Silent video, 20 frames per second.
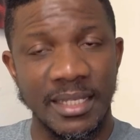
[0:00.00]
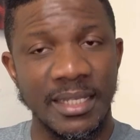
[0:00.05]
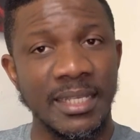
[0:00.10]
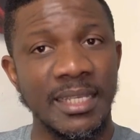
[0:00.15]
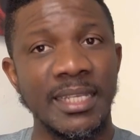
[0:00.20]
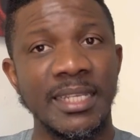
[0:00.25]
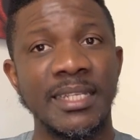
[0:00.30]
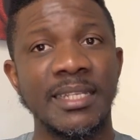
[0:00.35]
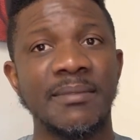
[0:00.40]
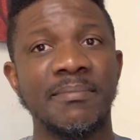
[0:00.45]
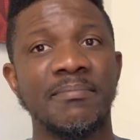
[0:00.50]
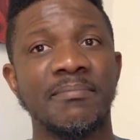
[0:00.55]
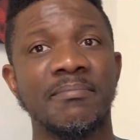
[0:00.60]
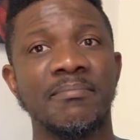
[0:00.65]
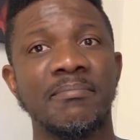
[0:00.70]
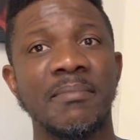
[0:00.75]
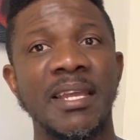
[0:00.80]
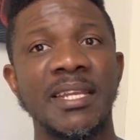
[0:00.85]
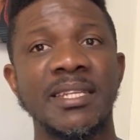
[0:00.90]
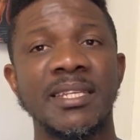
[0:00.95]
in
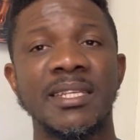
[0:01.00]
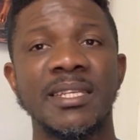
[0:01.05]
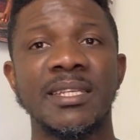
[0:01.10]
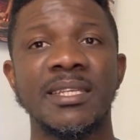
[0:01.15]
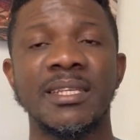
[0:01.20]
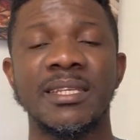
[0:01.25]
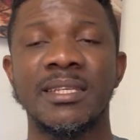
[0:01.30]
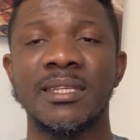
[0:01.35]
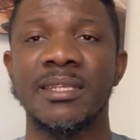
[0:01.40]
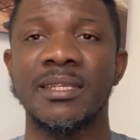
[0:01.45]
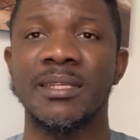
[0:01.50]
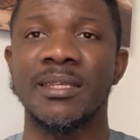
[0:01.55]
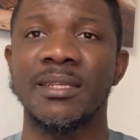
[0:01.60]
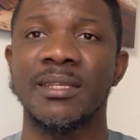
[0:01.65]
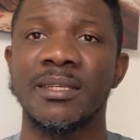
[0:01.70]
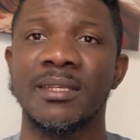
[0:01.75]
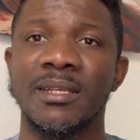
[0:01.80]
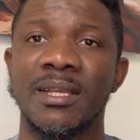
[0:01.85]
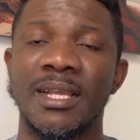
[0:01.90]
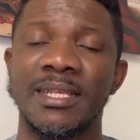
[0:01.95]
many
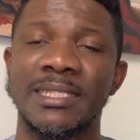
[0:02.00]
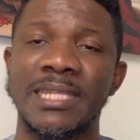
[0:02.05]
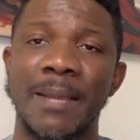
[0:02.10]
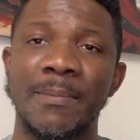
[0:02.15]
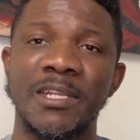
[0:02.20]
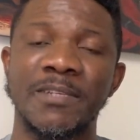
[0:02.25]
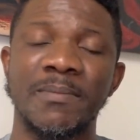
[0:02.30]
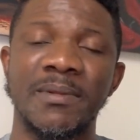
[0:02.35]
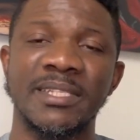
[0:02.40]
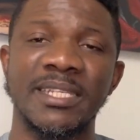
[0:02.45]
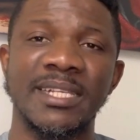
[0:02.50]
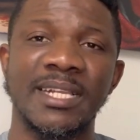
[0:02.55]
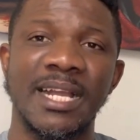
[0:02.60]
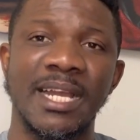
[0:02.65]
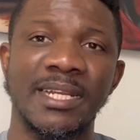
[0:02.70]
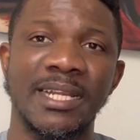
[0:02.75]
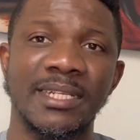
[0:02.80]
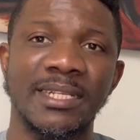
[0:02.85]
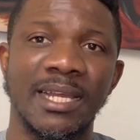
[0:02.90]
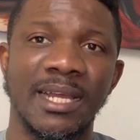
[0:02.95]
establishments in
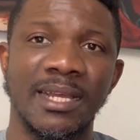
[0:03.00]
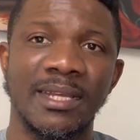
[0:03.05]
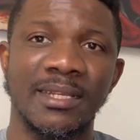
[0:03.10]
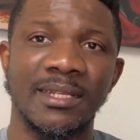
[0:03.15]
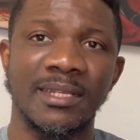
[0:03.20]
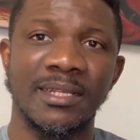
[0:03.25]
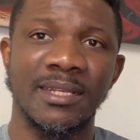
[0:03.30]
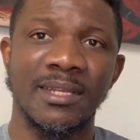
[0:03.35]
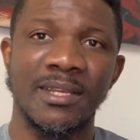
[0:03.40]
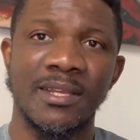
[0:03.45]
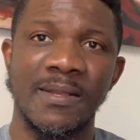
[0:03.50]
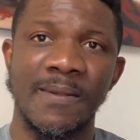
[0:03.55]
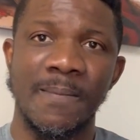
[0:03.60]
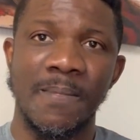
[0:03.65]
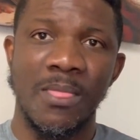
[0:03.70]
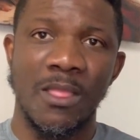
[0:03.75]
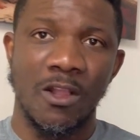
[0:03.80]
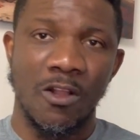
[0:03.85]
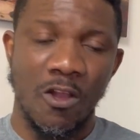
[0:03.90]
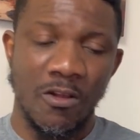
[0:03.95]
Canada.
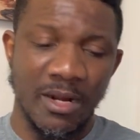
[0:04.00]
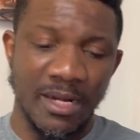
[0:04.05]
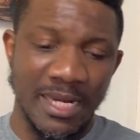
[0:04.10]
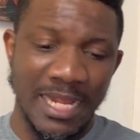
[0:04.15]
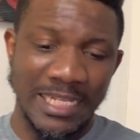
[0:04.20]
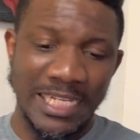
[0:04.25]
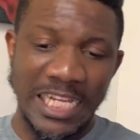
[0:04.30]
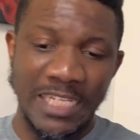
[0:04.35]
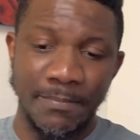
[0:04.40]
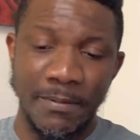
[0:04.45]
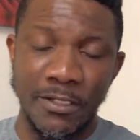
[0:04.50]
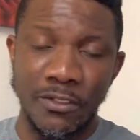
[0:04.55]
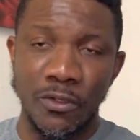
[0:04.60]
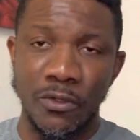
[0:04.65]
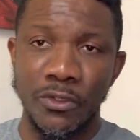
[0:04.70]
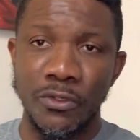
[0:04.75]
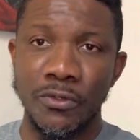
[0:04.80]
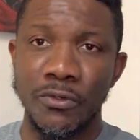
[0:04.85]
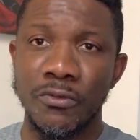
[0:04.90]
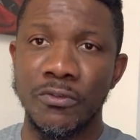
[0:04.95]
Currently, as I speak
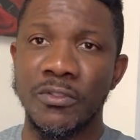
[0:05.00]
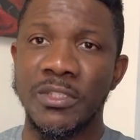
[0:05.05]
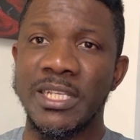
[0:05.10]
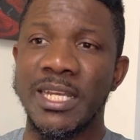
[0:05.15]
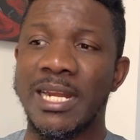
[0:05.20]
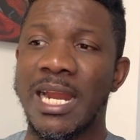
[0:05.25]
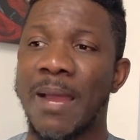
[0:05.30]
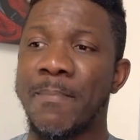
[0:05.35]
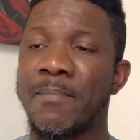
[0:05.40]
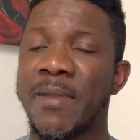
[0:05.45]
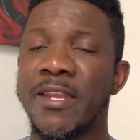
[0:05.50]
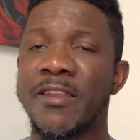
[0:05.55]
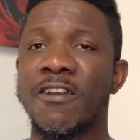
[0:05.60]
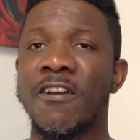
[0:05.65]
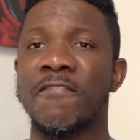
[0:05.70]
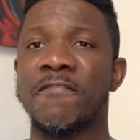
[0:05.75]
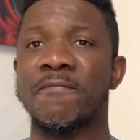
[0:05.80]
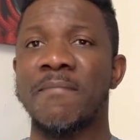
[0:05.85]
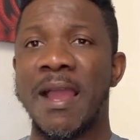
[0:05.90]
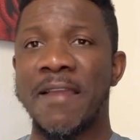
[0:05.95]
to you, there are many
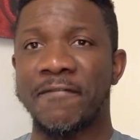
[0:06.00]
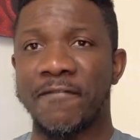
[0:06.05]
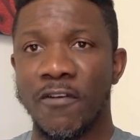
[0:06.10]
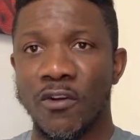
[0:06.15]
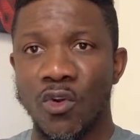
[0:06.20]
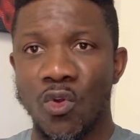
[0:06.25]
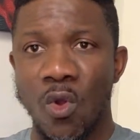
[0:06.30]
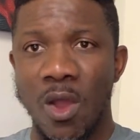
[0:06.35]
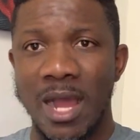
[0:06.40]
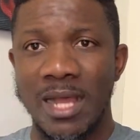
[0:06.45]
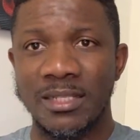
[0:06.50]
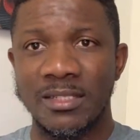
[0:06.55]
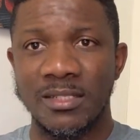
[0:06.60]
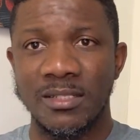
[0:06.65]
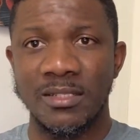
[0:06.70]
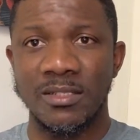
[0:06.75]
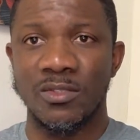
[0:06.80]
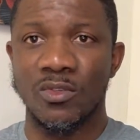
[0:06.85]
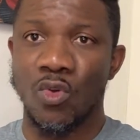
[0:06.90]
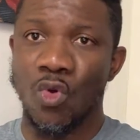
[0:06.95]
of my
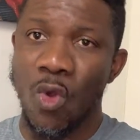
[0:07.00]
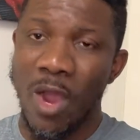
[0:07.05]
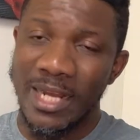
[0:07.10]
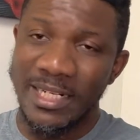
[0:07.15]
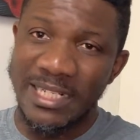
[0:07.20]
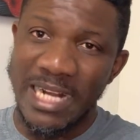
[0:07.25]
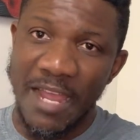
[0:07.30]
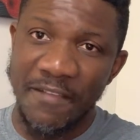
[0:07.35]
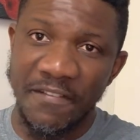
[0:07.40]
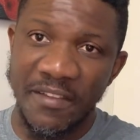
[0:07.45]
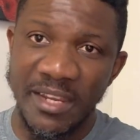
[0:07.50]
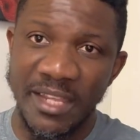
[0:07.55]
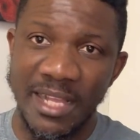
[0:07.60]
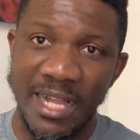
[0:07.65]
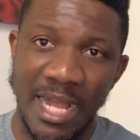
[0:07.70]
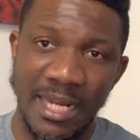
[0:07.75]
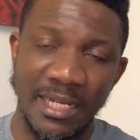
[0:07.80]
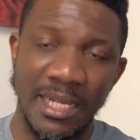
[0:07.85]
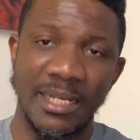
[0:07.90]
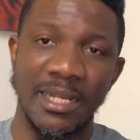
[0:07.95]
followers who are driving in
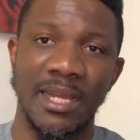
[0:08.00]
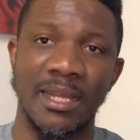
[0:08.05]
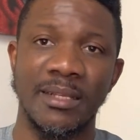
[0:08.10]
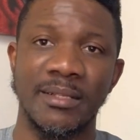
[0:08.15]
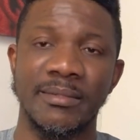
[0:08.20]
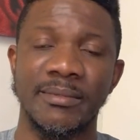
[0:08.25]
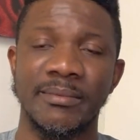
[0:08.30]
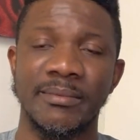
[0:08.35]
Canada.